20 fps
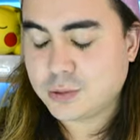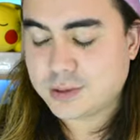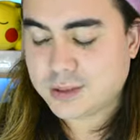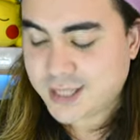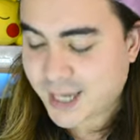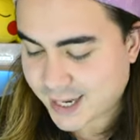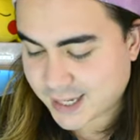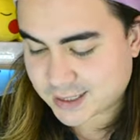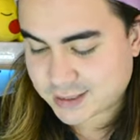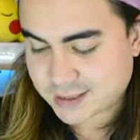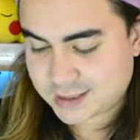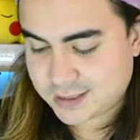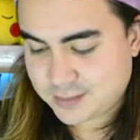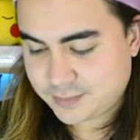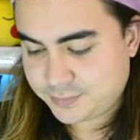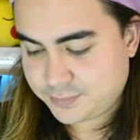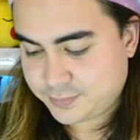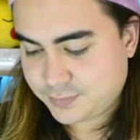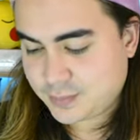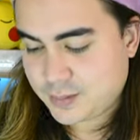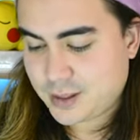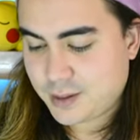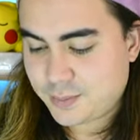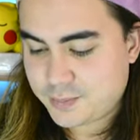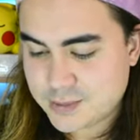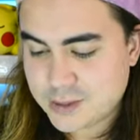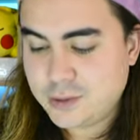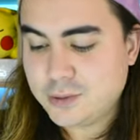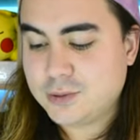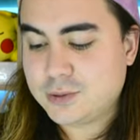Tit,
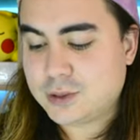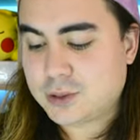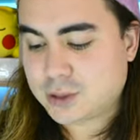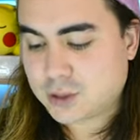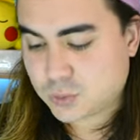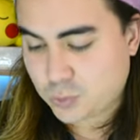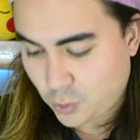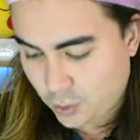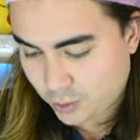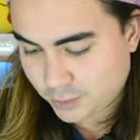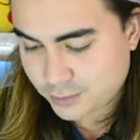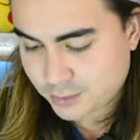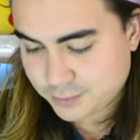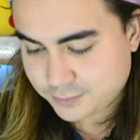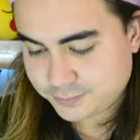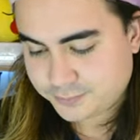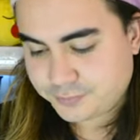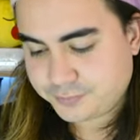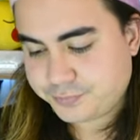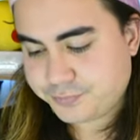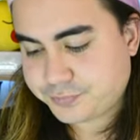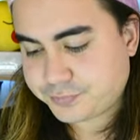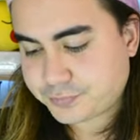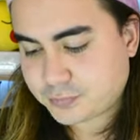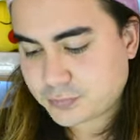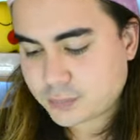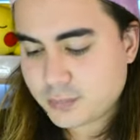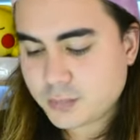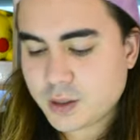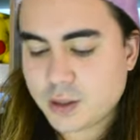Mute Swan,
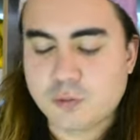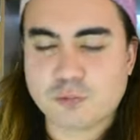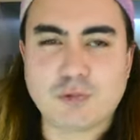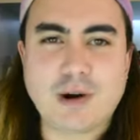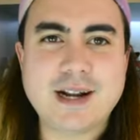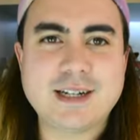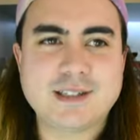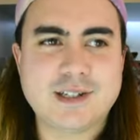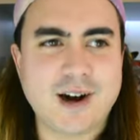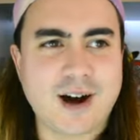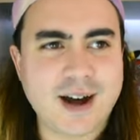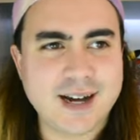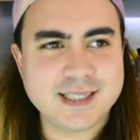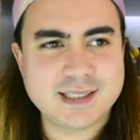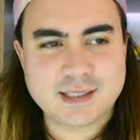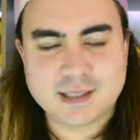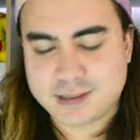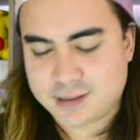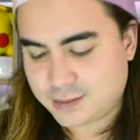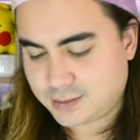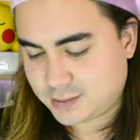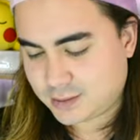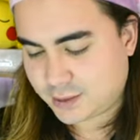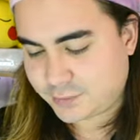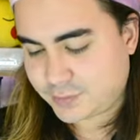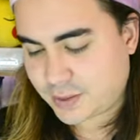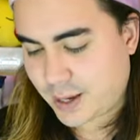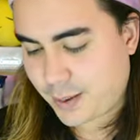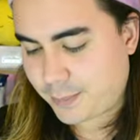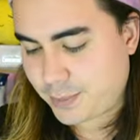Red Kite, love
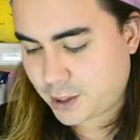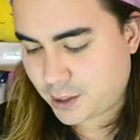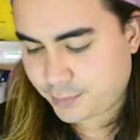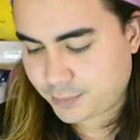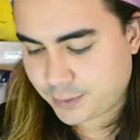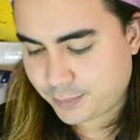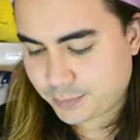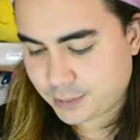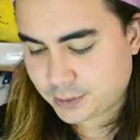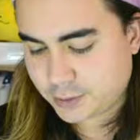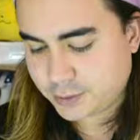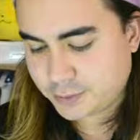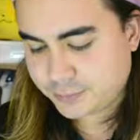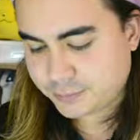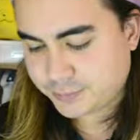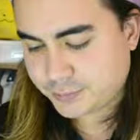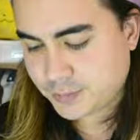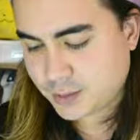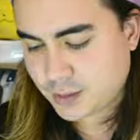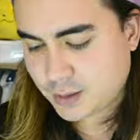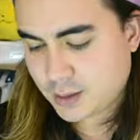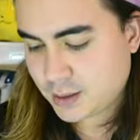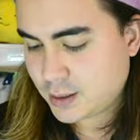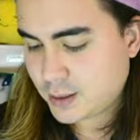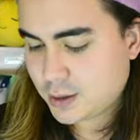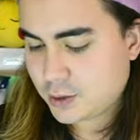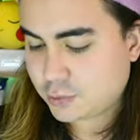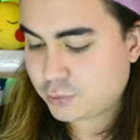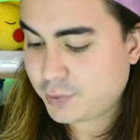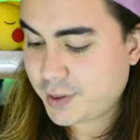that purple and blue,
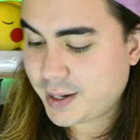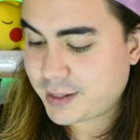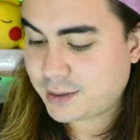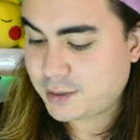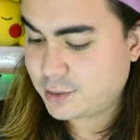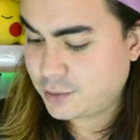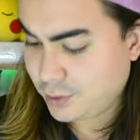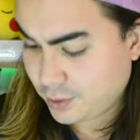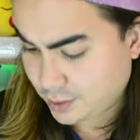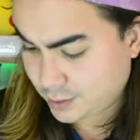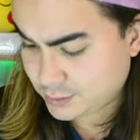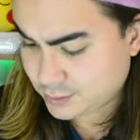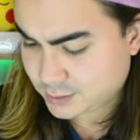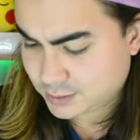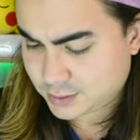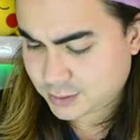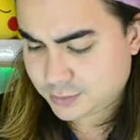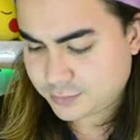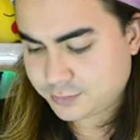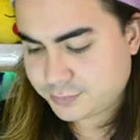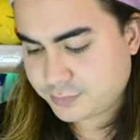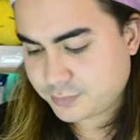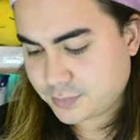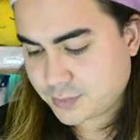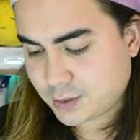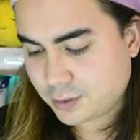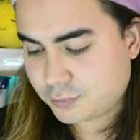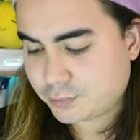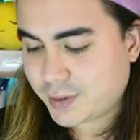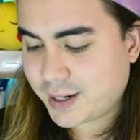Red Knot,
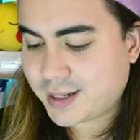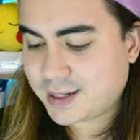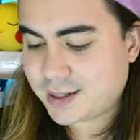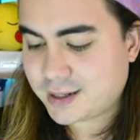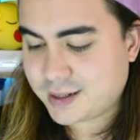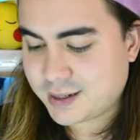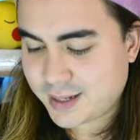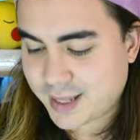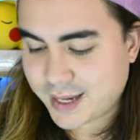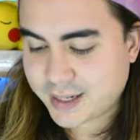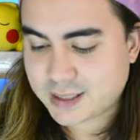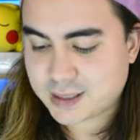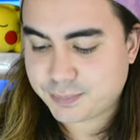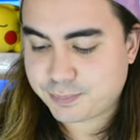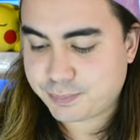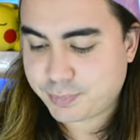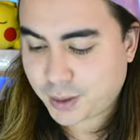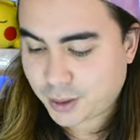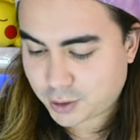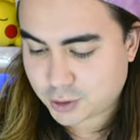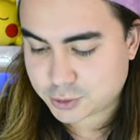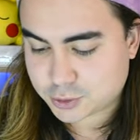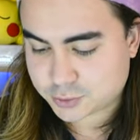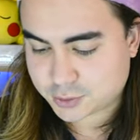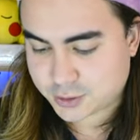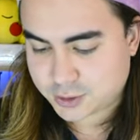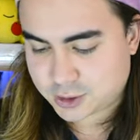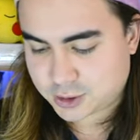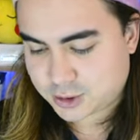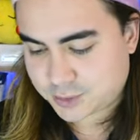Red Legged
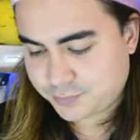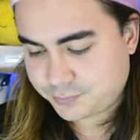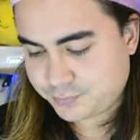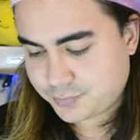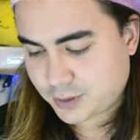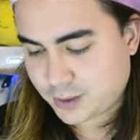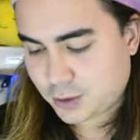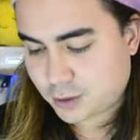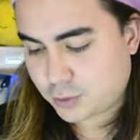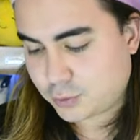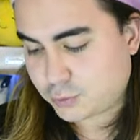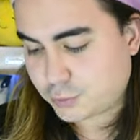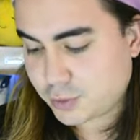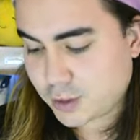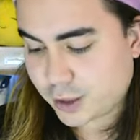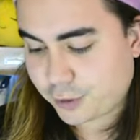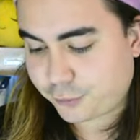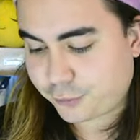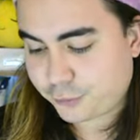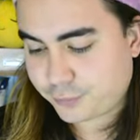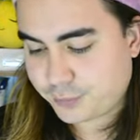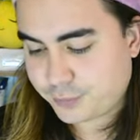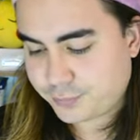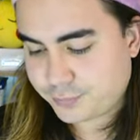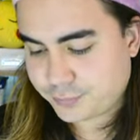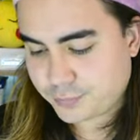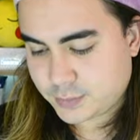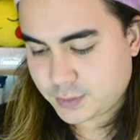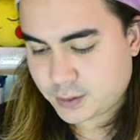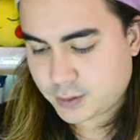Partridge, Ruff,
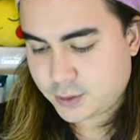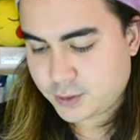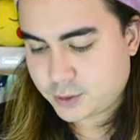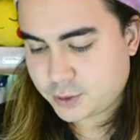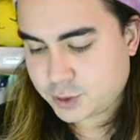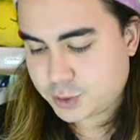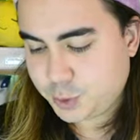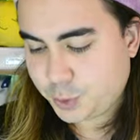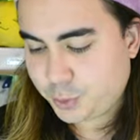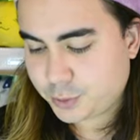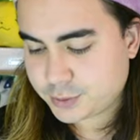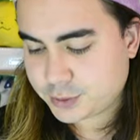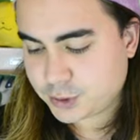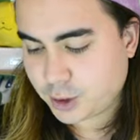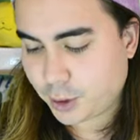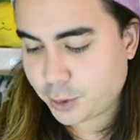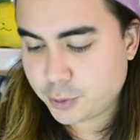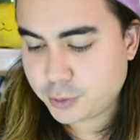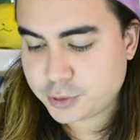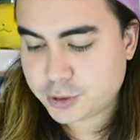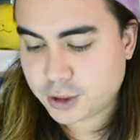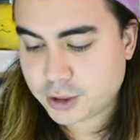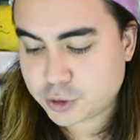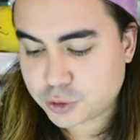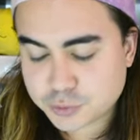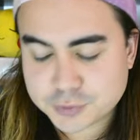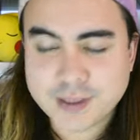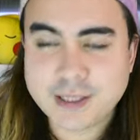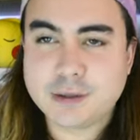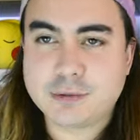Short Toed
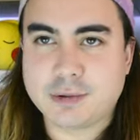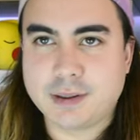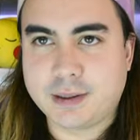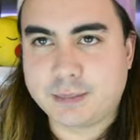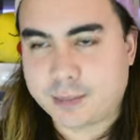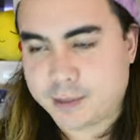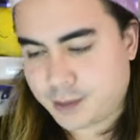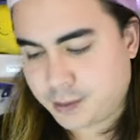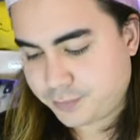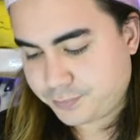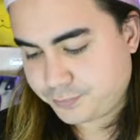Tree Creeper,